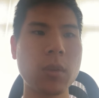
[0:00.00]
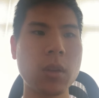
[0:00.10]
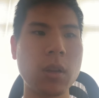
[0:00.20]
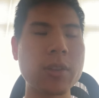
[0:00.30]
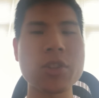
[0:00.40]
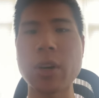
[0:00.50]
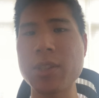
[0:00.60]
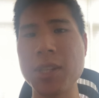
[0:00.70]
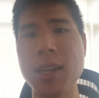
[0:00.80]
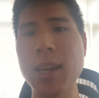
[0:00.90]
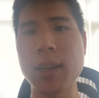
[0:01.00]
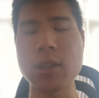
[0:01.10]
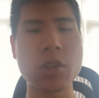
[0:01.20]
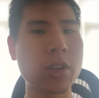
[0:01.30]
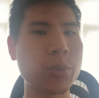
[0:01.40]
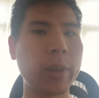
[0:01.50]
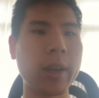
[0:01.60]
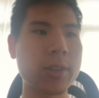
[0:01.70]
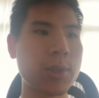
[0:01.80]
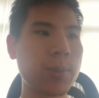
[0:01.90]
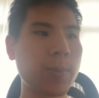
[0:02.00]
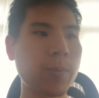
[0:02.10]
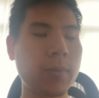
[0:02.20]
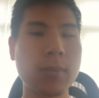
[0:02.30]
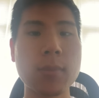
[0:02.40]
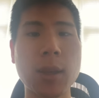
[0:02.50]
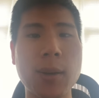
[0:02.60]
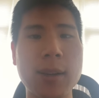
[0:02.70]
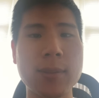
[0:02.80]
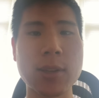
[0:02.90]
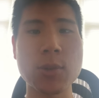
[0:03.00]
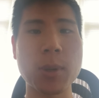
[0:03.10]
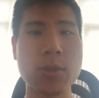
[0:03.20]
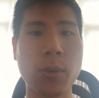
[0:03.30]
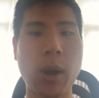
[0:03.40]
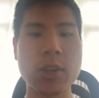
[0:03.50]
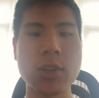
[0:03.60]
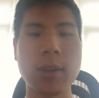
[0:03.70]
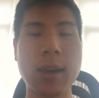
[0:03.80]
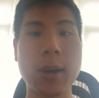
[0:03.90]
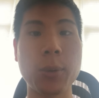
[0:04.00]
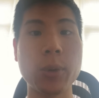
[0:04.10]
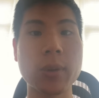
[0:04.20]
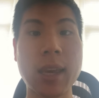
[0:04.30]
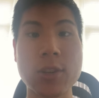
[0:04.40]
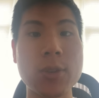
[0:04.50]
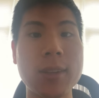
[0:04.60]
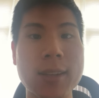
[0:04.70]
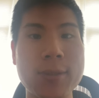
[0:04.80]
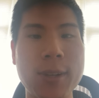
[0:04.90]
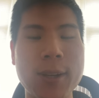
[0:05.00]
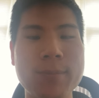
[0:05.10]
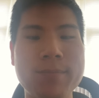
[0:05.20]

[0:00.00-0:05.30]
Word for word: it starts today, it starts with us. All right, thanks so much for watching. I will catch you in the next video.